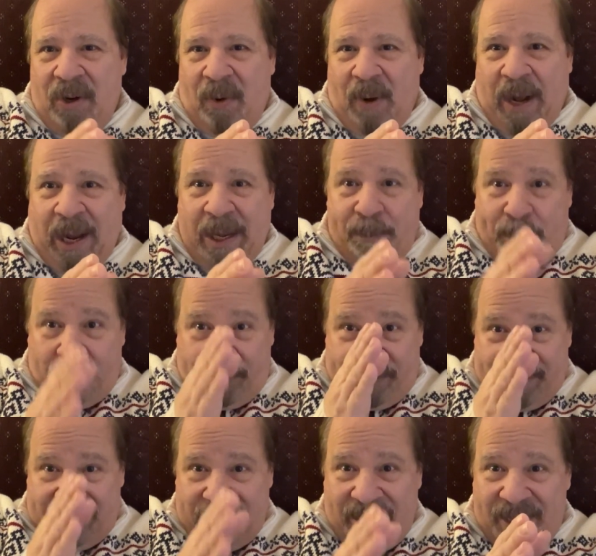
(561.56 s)
I
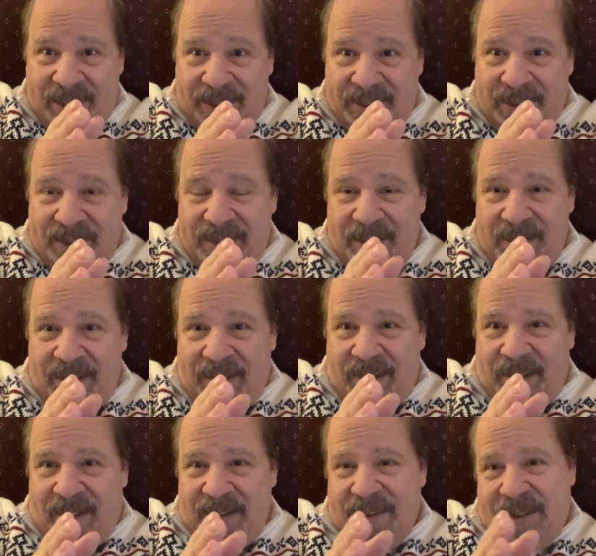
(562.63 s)
persist
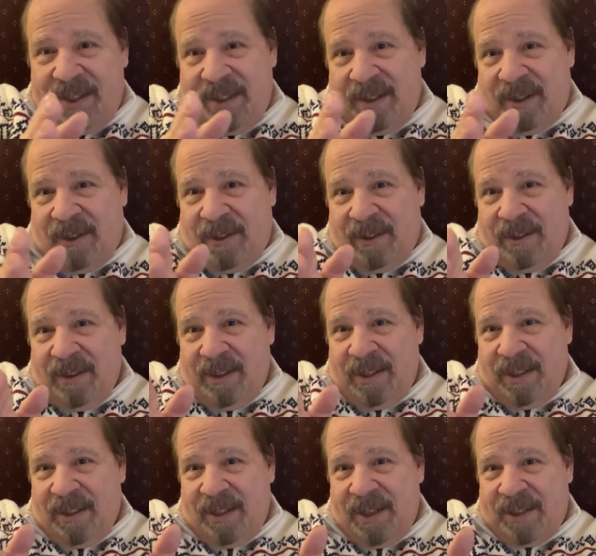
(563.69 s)
until
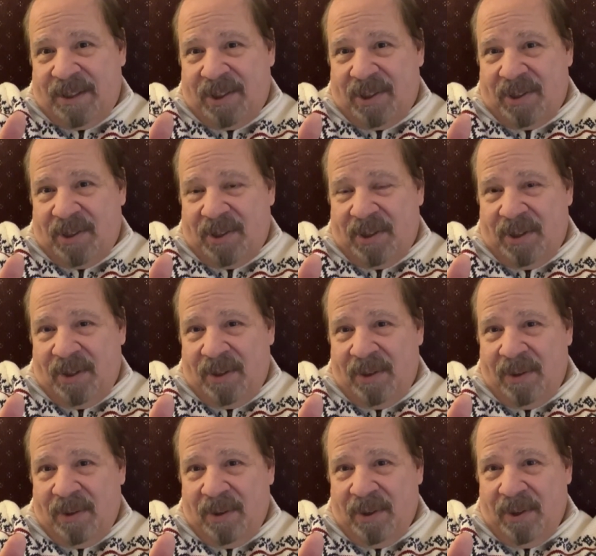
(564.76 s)
it gets
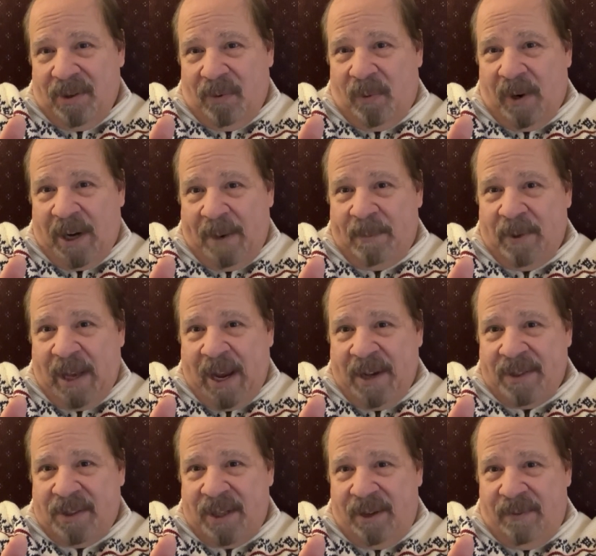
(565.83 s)
to what I'm
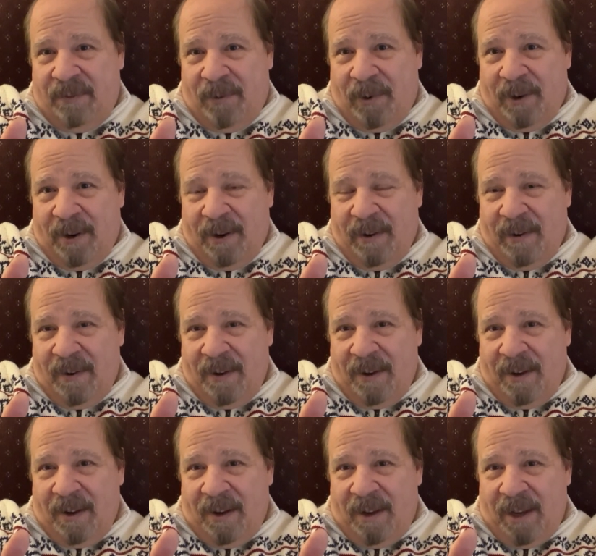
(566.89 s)
asking for,
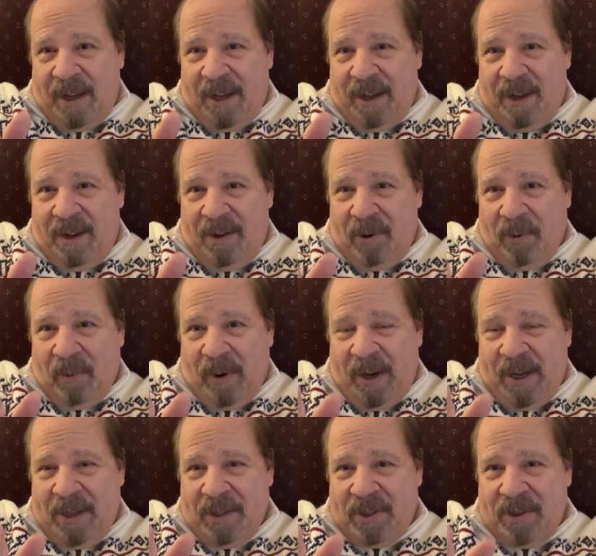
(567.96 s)

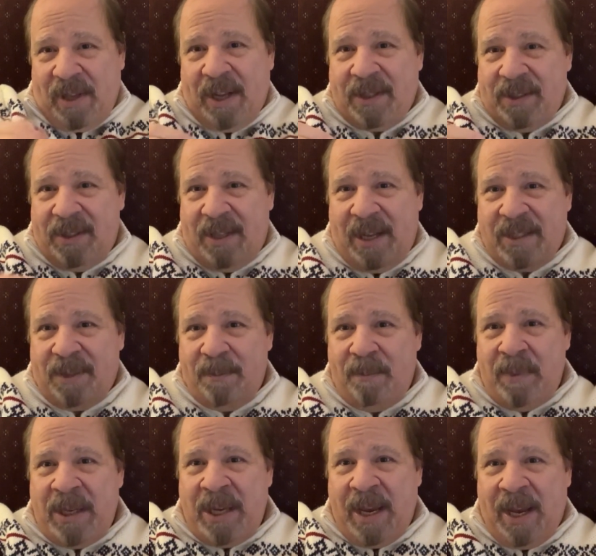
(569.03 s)
right? So that's
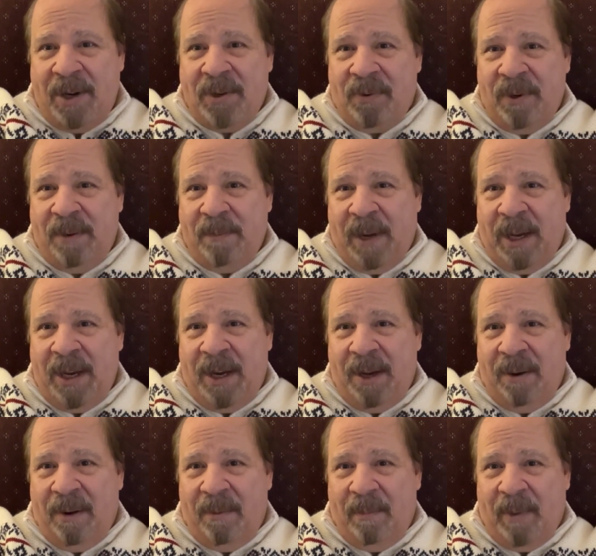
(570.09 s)
me entering
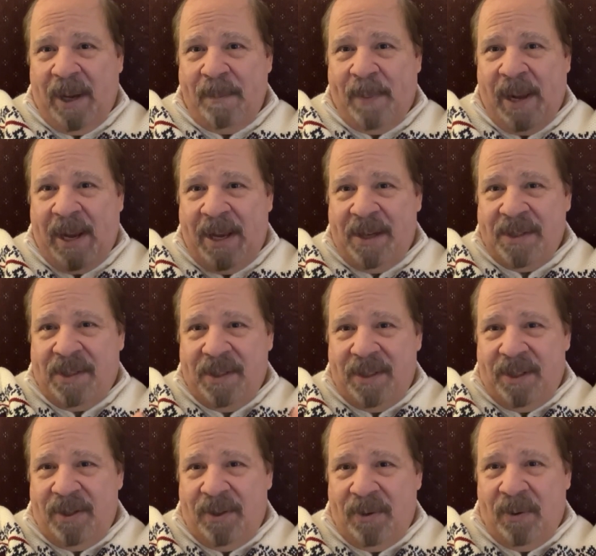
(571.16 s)
my bias
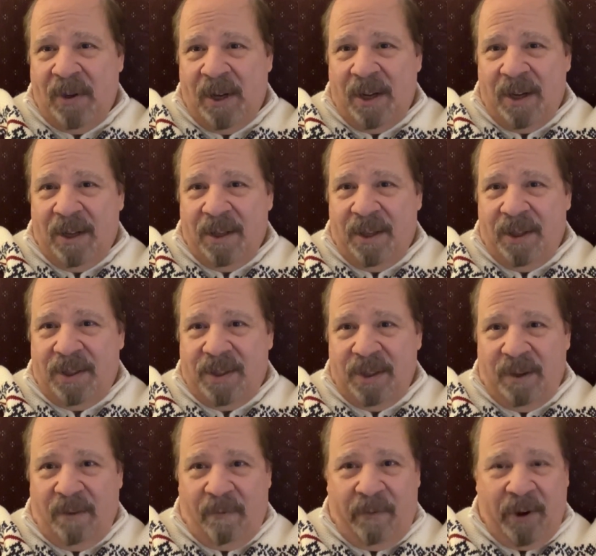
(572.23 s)
into
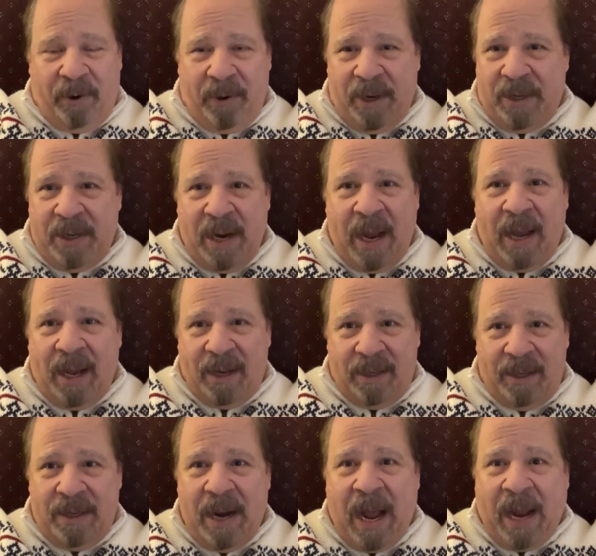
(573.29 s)
this very
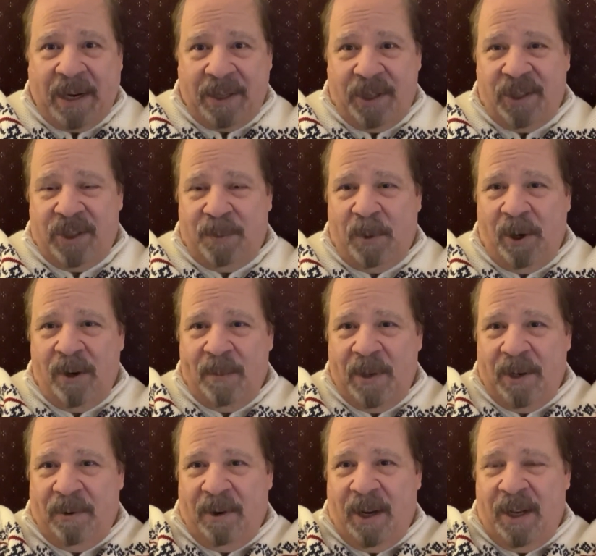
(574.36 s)
not
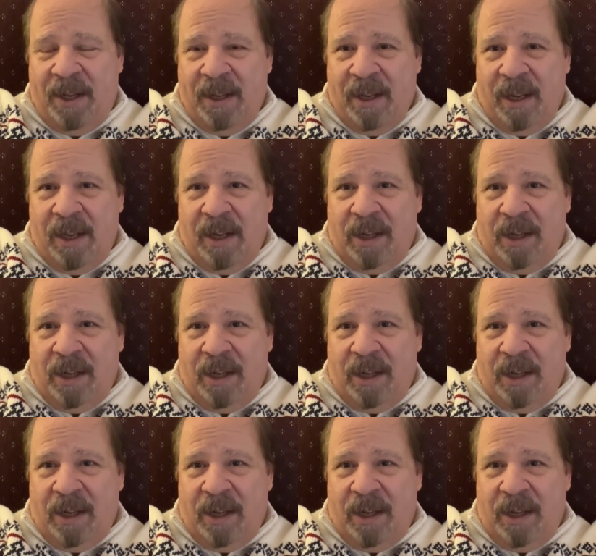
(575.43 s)
experiment, right?